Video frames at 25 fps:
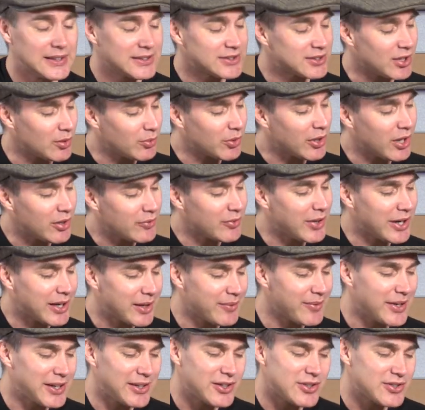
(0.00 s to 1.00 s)
So what I'd
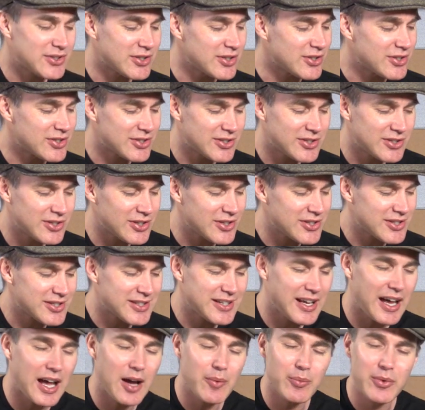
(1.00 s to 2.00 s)
recommend is you just
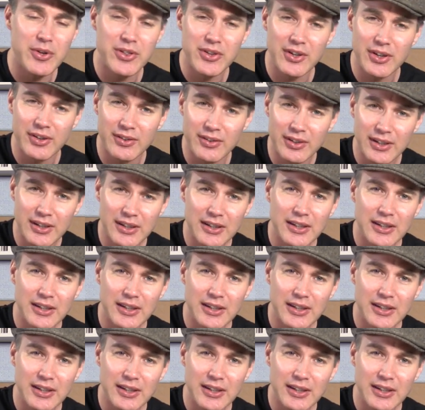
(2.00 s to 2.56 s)
start with your